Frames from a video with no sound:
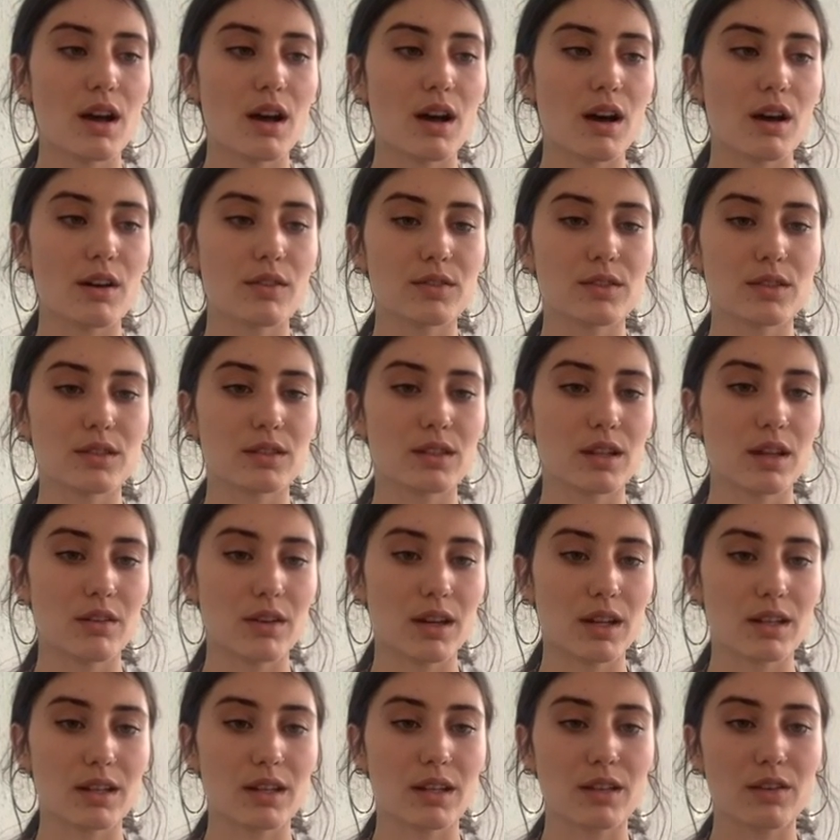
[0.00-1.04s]
often
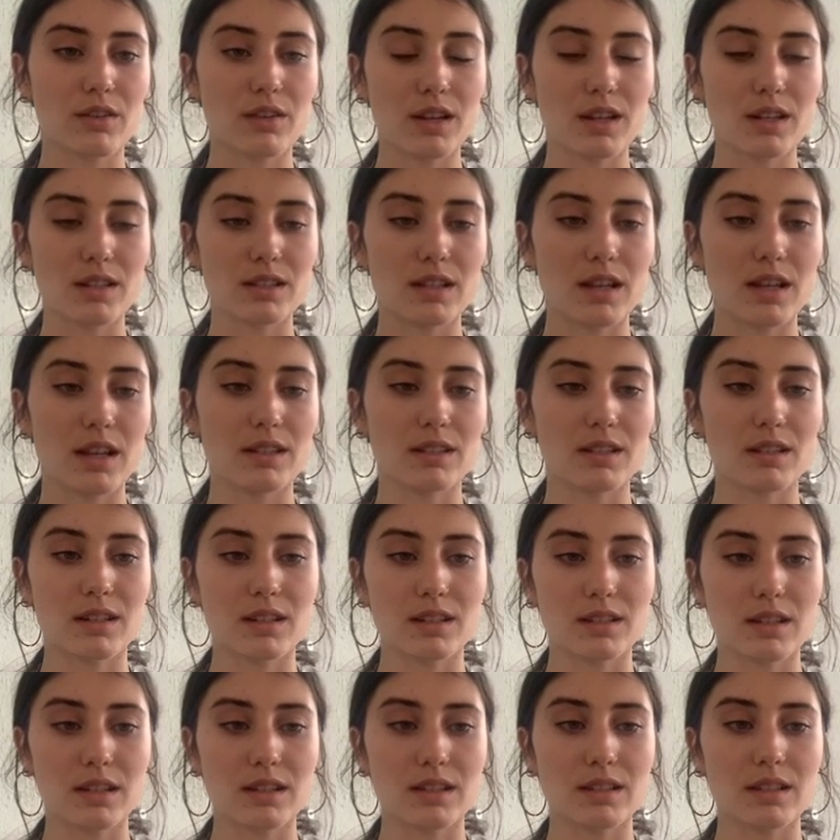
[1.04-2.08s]
directly criticize an
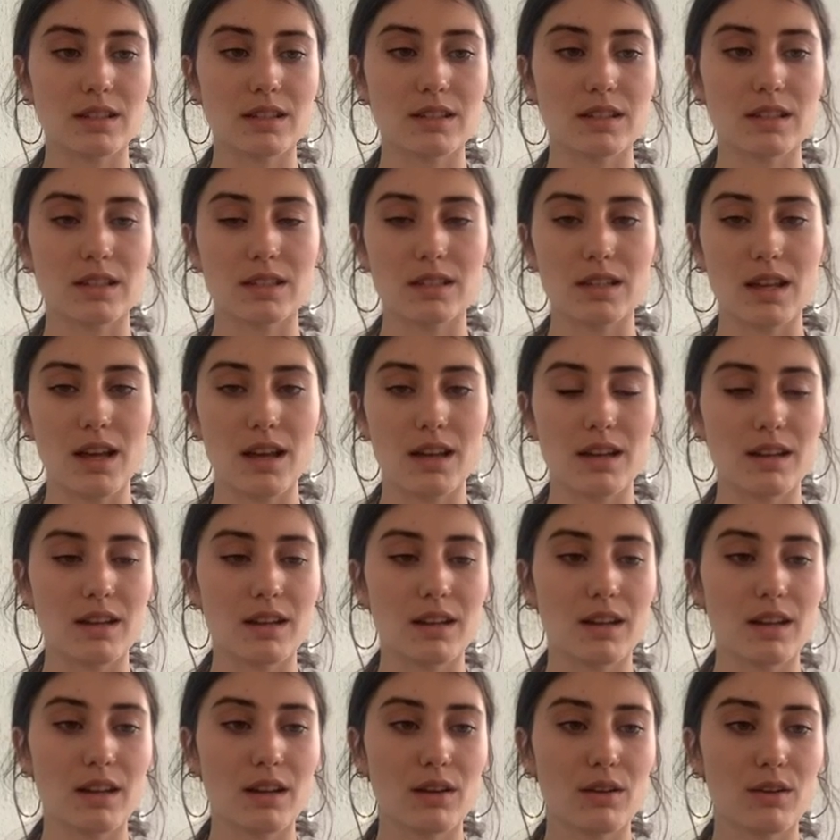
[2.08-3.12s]
existing
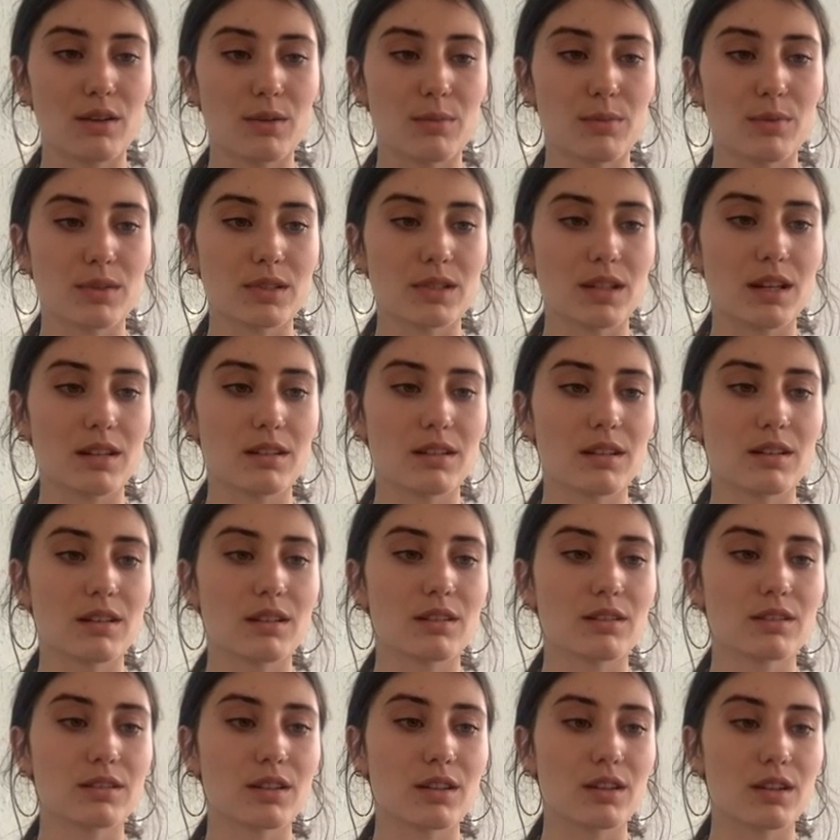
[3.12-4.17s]
society or present an
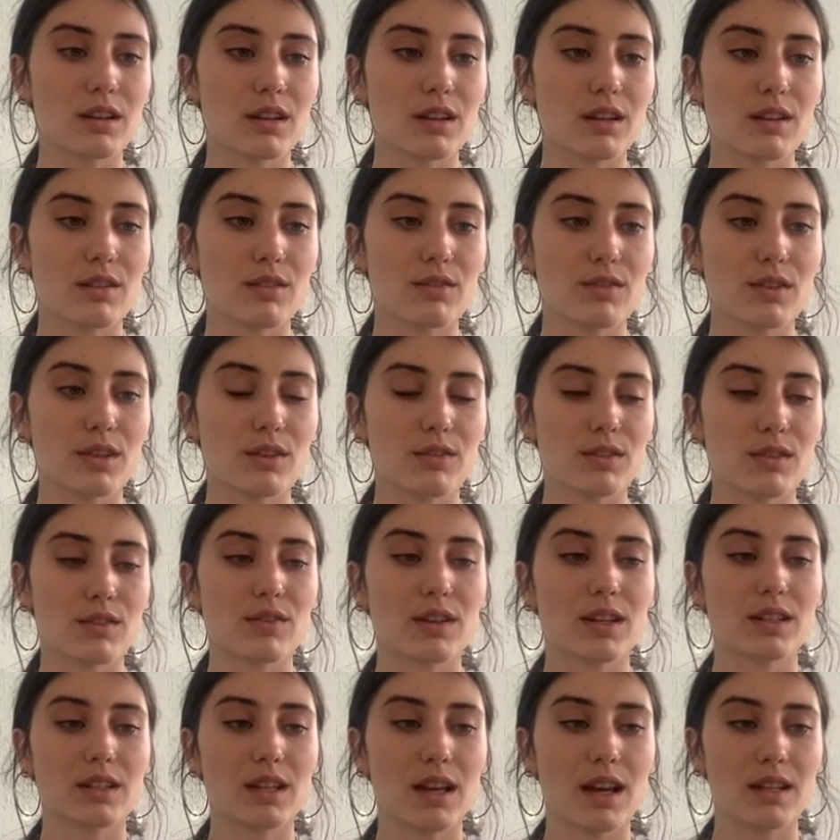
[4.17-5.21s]
alternative, even
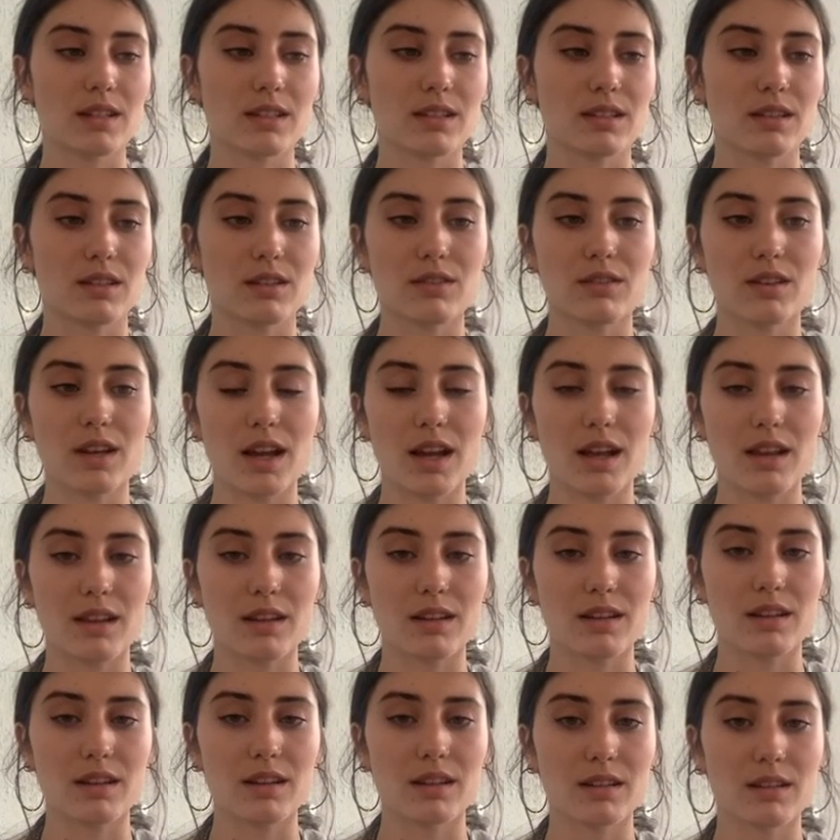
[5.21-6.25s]
fantastic
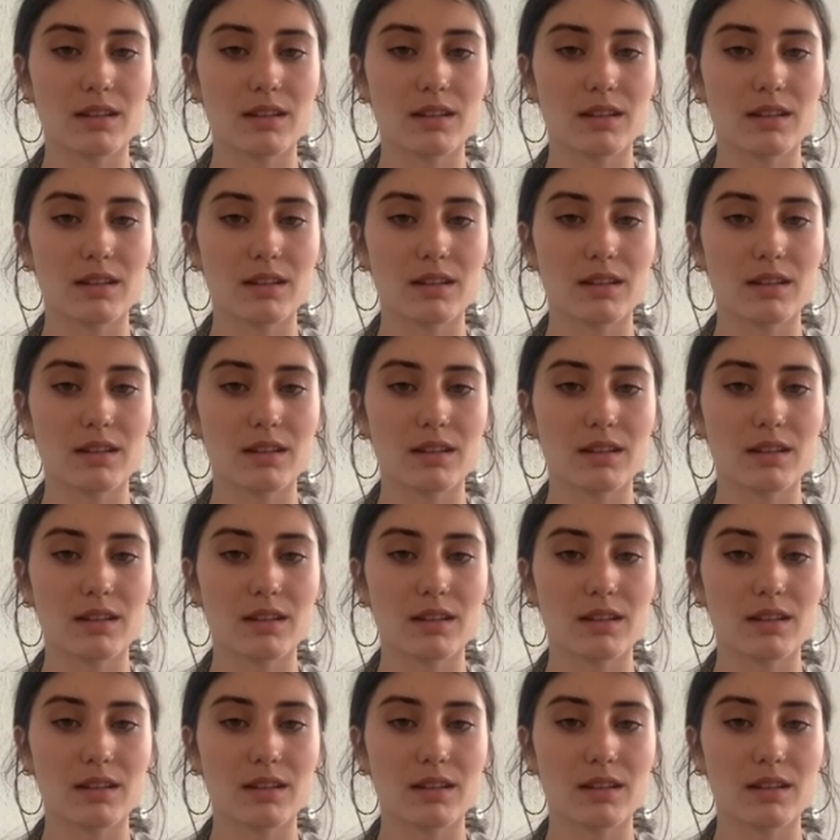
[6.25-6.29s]
reality.